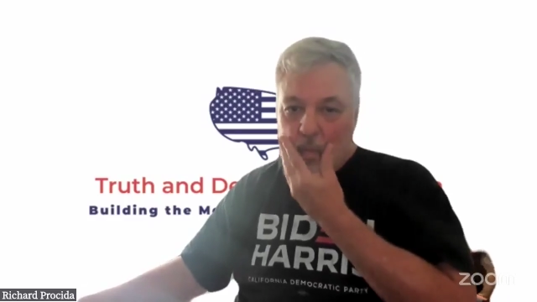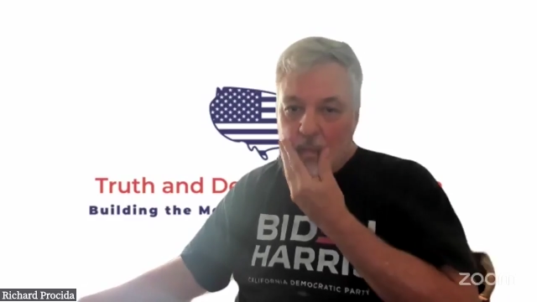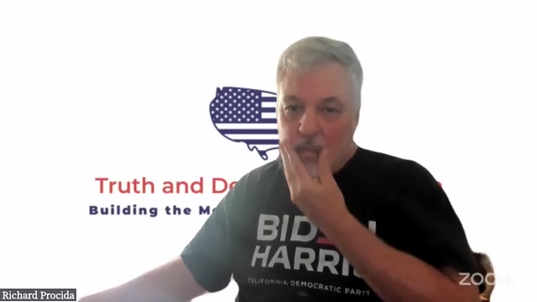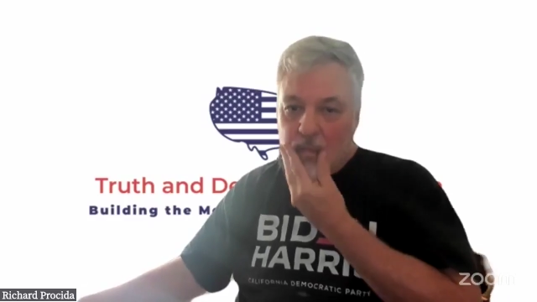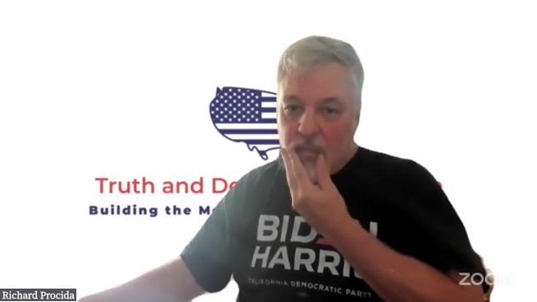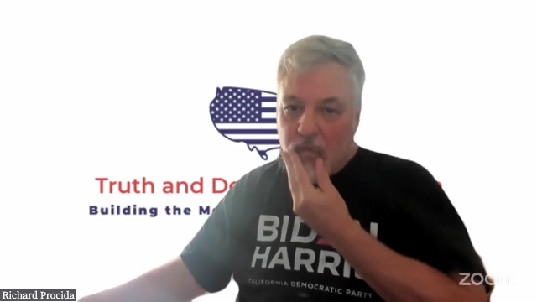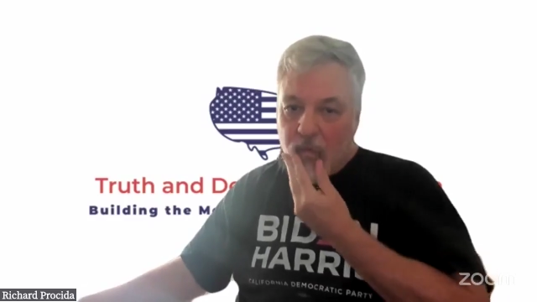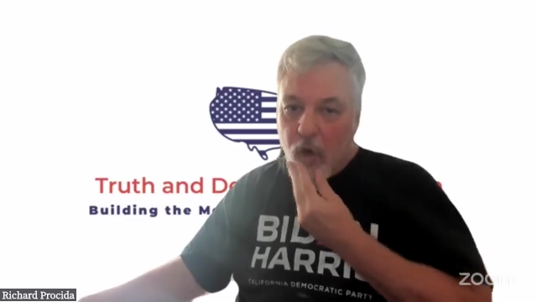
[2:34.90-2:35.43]

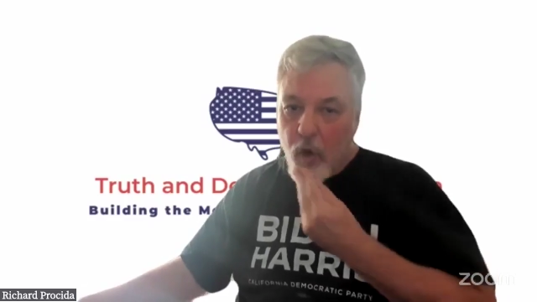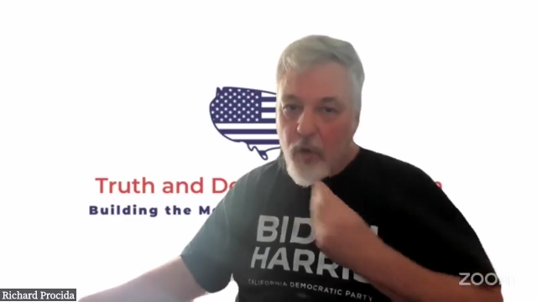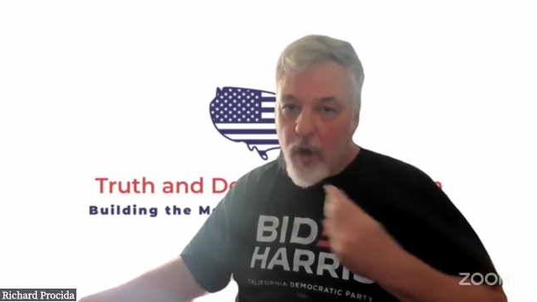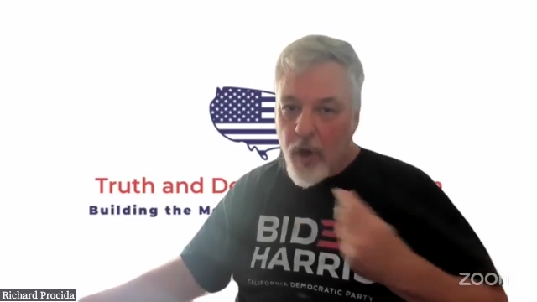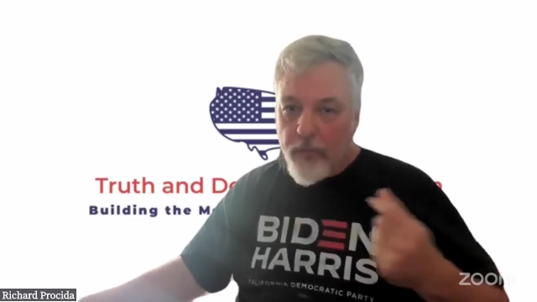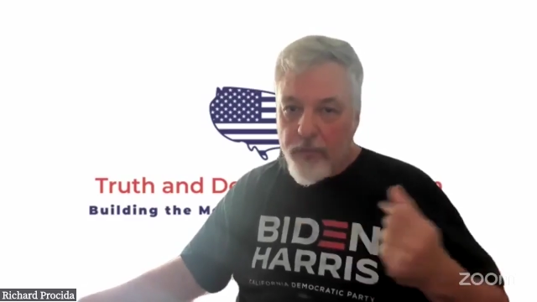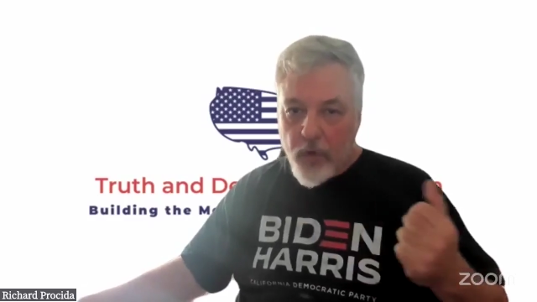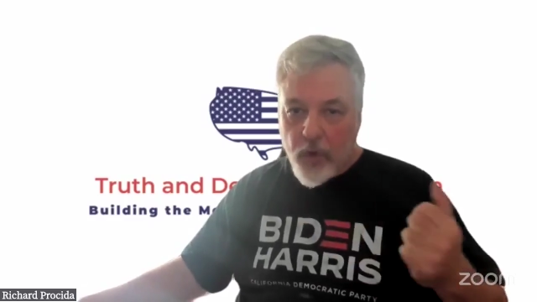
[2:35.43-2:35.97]
so
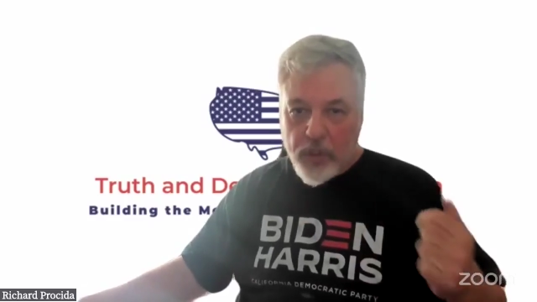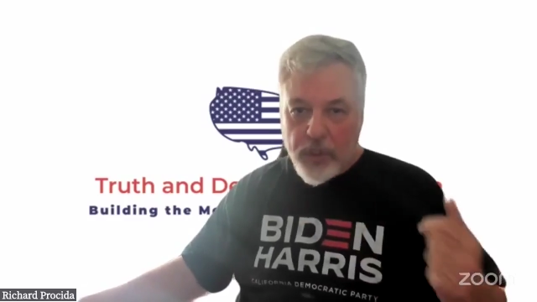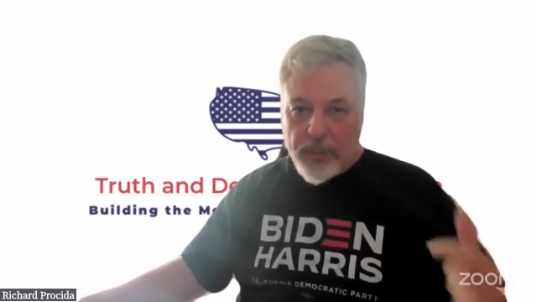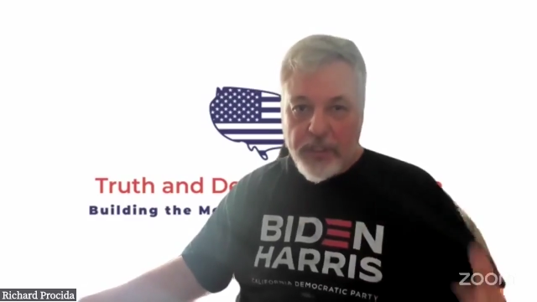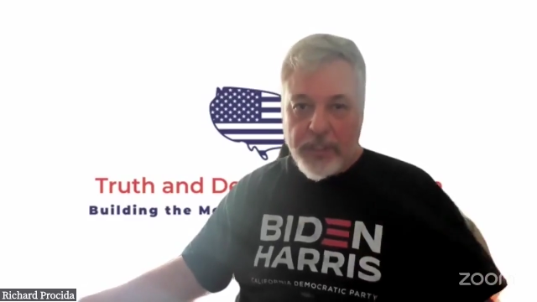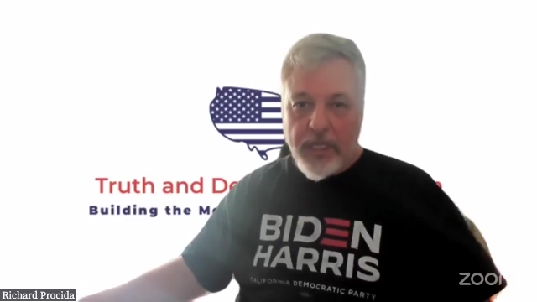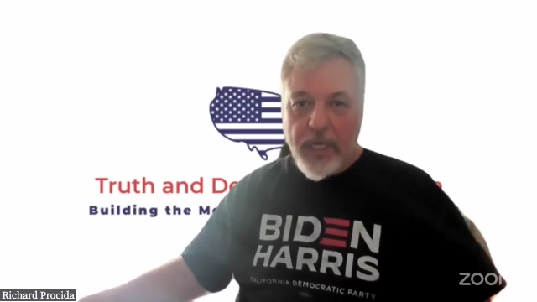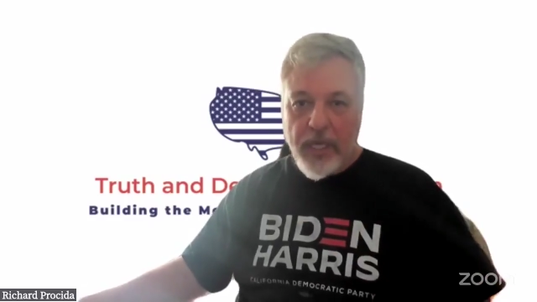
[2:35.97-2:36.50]
our first
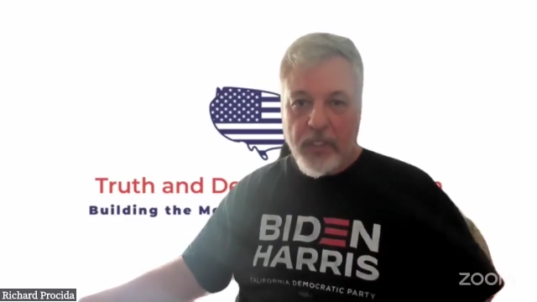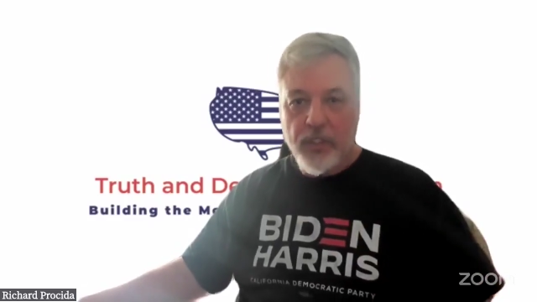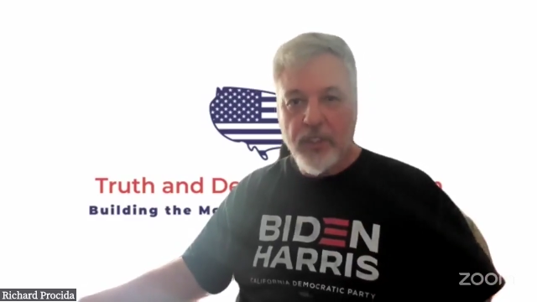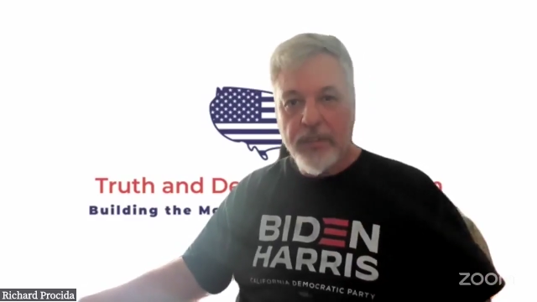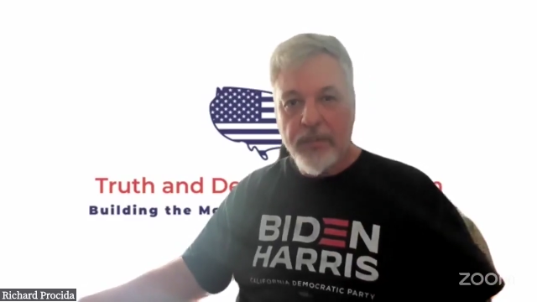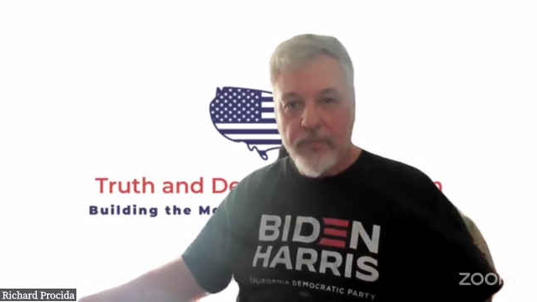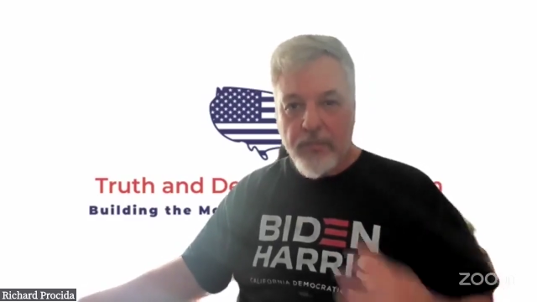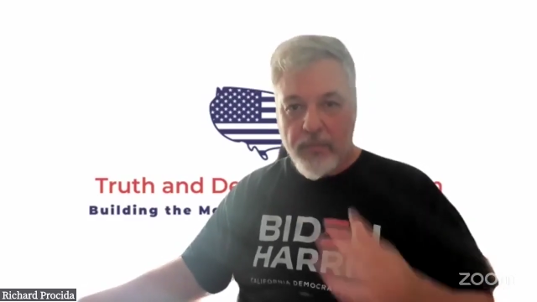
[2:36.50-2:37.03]

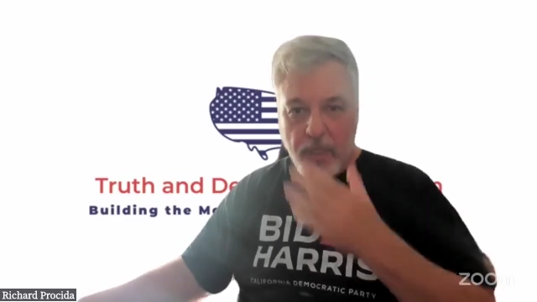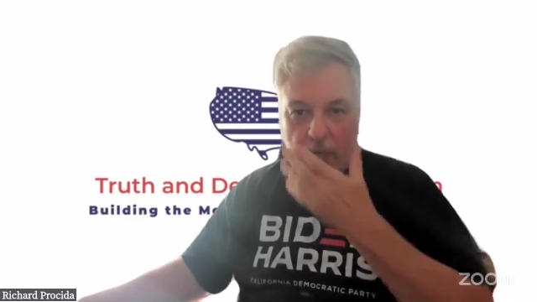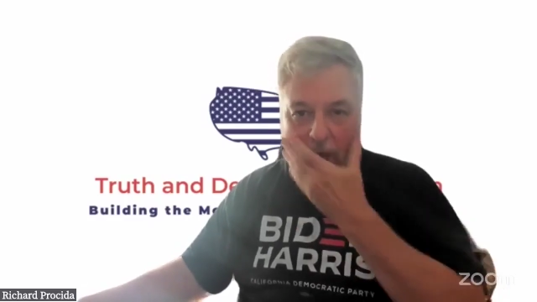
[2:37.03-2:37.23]
discussion